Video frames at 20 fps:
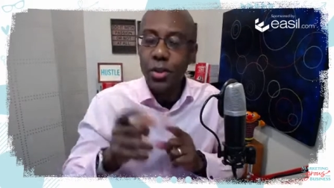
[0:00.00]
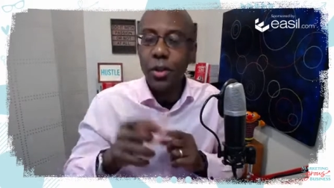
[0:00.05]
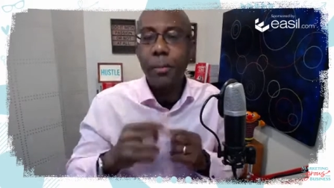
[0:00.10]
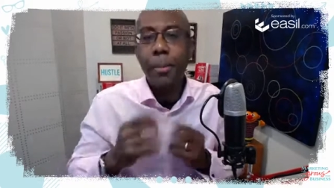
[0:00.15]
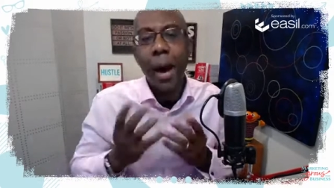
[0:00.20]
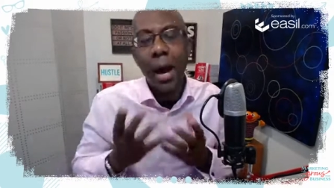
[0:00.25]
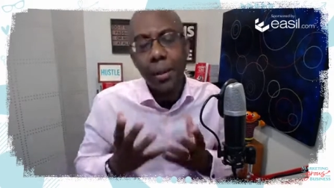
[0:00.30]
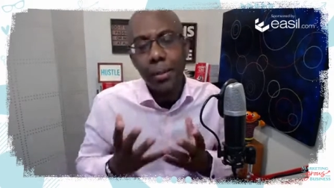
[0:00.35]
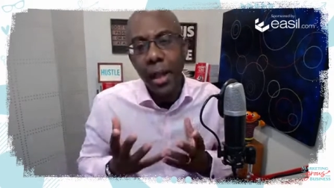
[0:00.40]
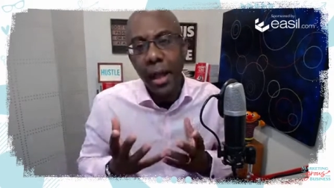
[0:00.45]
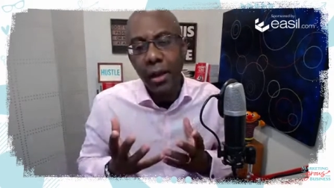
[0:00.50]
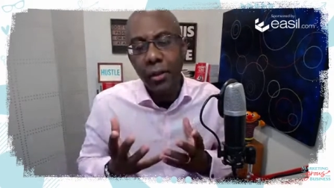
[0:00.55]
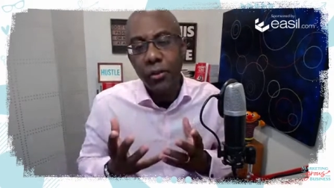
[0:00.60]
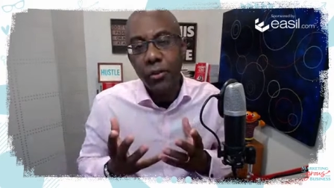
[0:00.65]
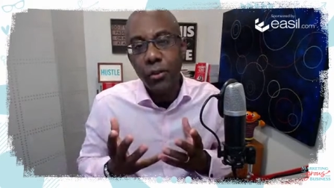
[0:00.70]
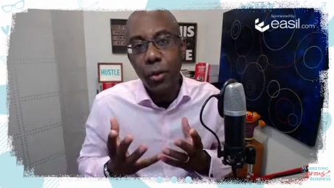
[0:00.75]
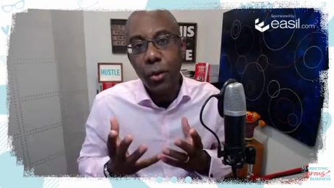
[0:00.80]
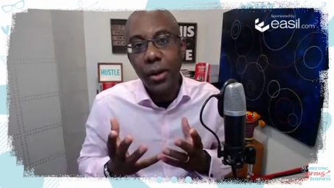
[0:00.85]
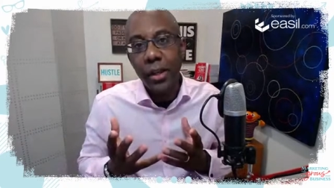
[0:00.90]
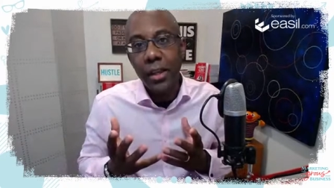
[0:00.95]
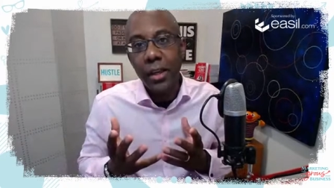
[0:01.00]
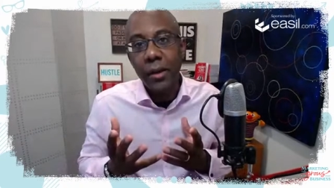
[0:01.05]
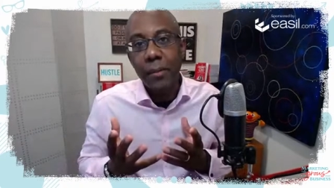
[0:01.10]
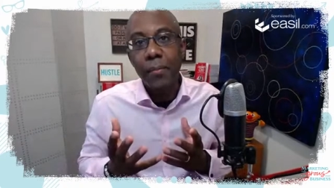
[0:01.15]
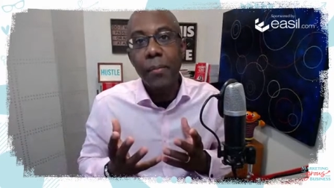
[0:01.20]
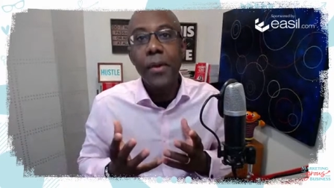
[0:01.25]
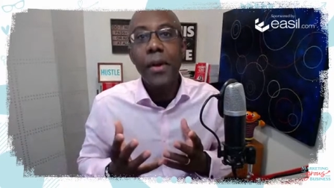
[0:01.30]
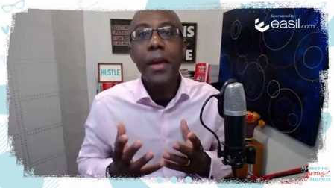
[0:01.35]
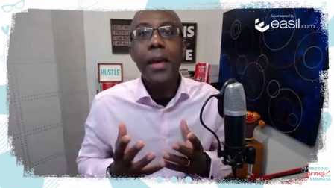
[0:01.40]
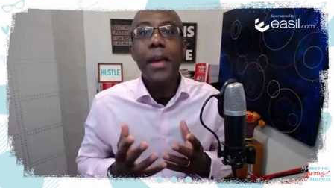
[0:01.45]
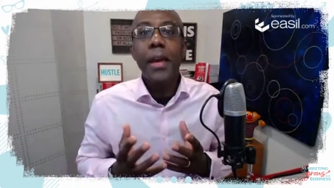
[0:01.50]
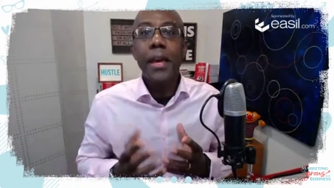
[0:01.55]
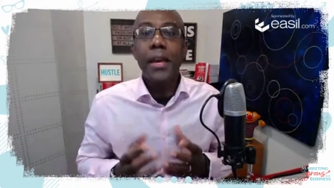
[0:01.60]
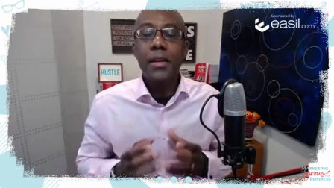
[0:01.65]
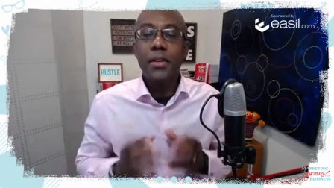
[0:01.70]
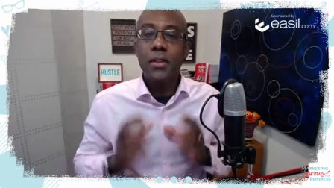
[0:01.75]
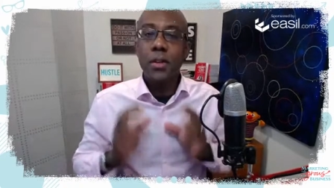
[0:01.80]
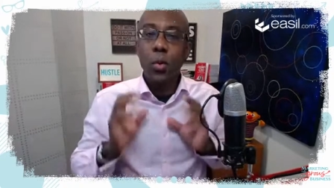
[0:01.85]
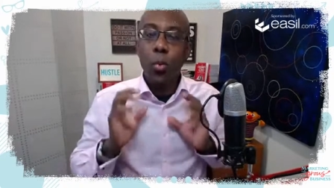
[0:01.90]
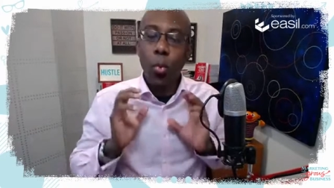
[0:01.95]
So the bottom line of the story, Kim,
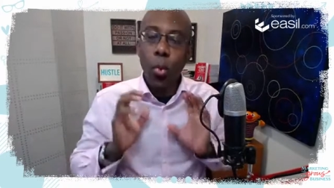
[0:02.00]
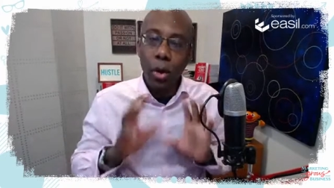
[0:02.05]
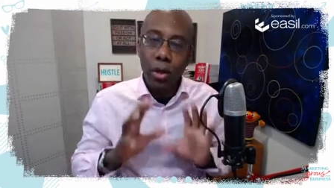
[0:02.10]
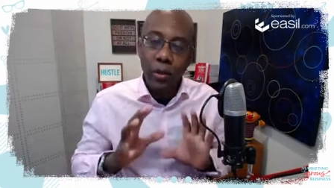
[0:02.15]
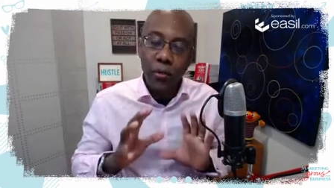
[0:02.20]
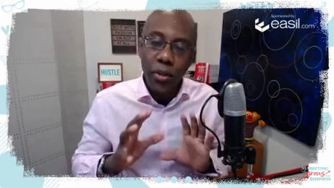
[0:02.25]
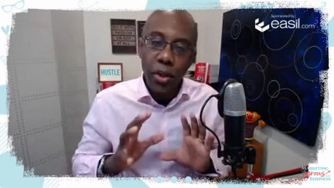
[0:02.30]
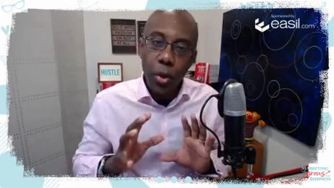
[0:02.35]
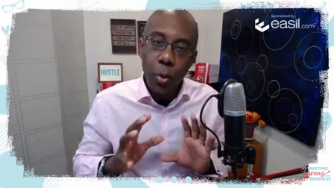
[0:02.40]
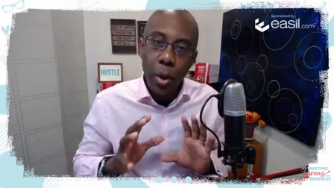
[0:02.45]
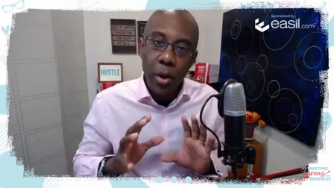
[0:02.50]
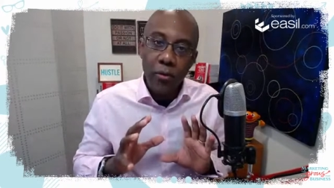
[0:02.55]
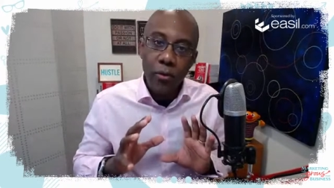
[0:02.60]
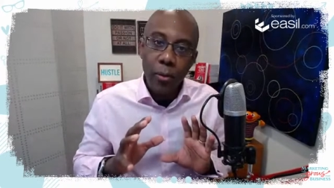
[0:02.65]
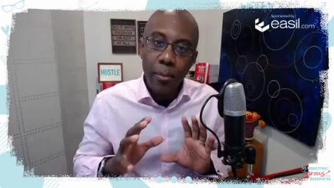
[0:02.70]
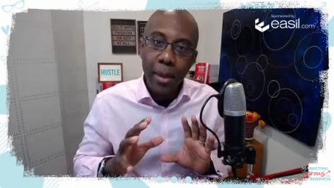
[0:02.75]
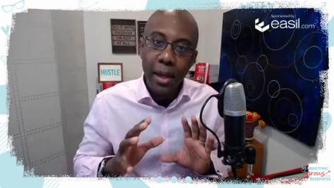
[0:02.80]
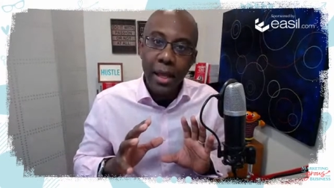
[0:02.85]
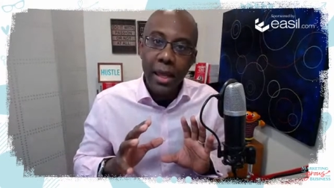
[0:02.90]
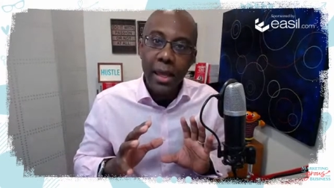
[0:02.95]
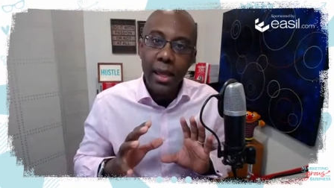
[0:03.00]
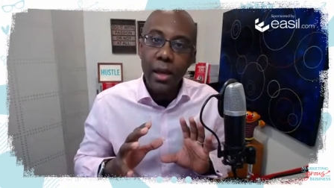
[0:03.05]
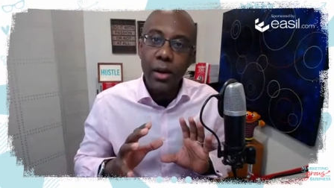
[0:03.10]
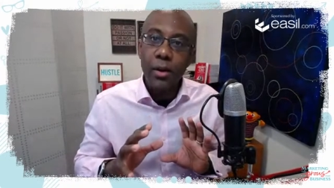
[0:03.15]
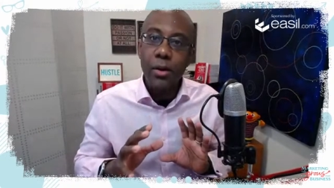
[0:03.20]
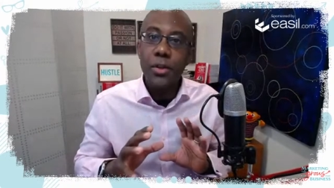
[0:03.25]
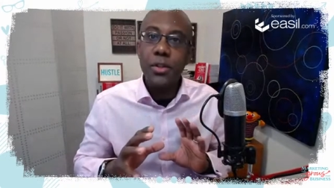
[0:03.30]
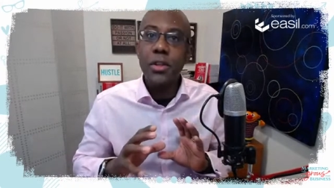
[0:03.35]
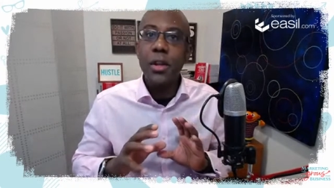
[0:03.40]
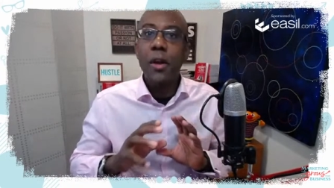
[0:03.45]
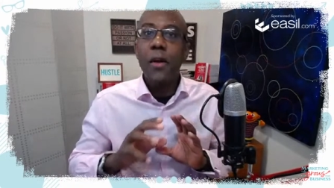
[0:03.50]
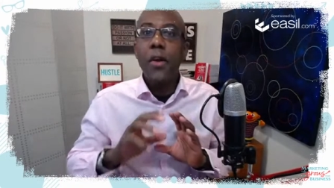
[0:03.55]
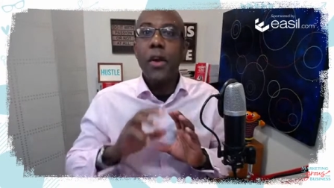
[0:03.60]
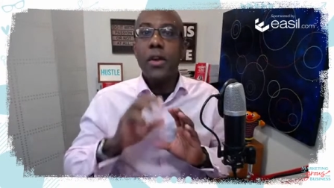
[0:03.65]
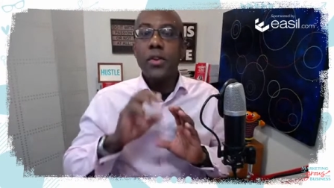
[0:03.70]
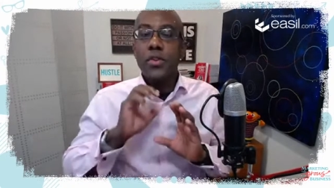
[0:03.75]
is worked at the UN for many years,